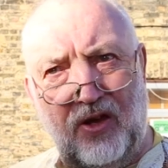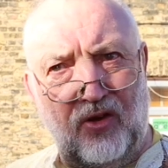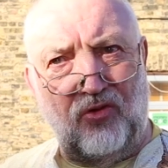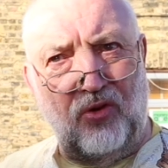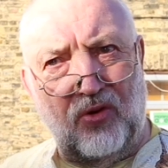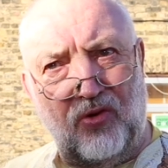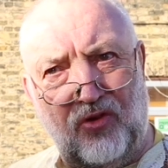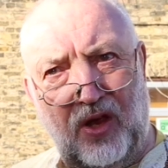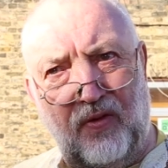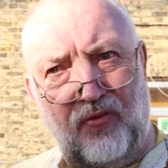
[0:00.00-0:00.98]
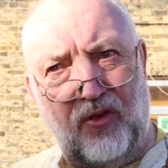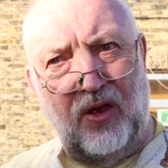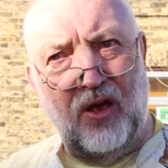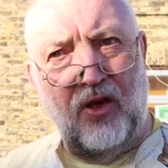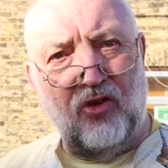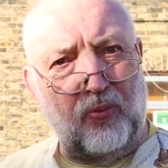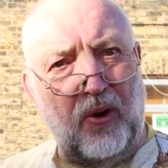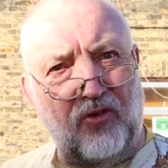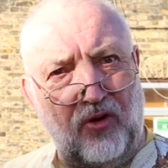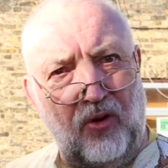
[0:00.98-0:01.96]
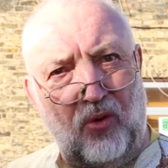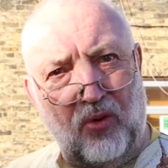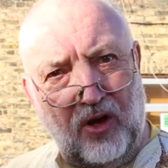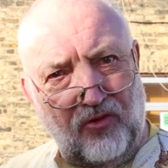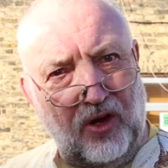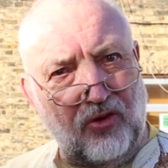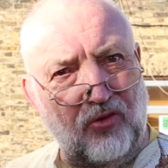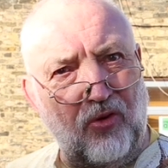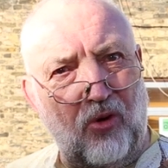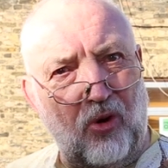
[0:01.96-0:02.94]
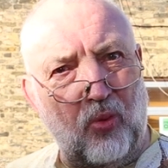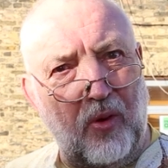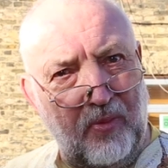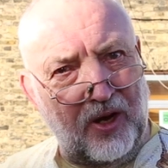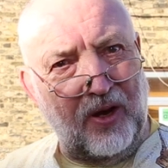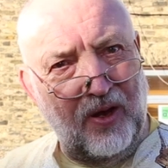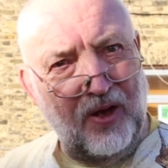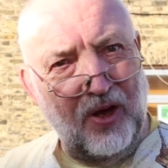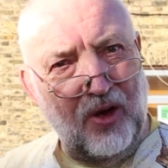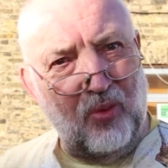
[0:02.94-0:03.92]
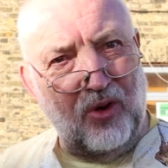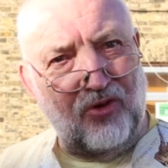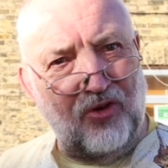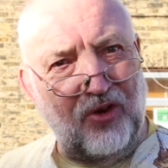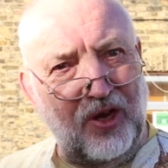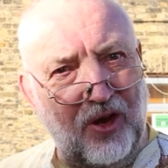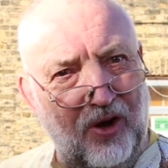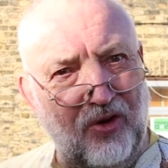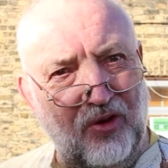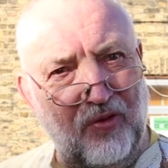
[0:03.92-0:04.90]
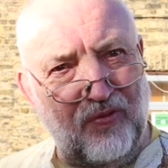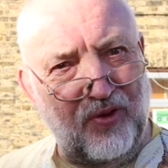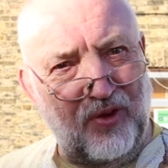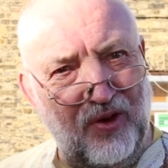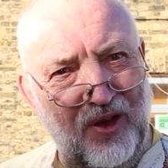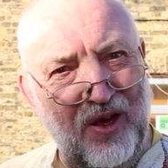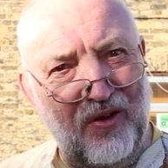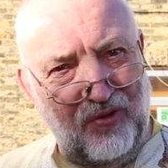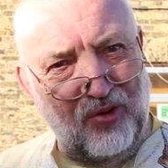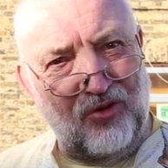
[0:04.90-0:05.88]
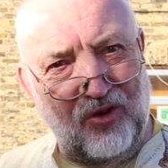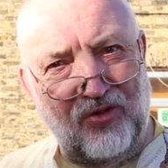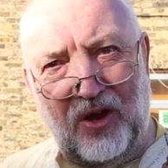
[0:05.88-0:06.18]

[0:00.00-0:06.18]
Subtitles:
leaders, you can say, of the Shpresa organisation are all women, which is encouraging for the future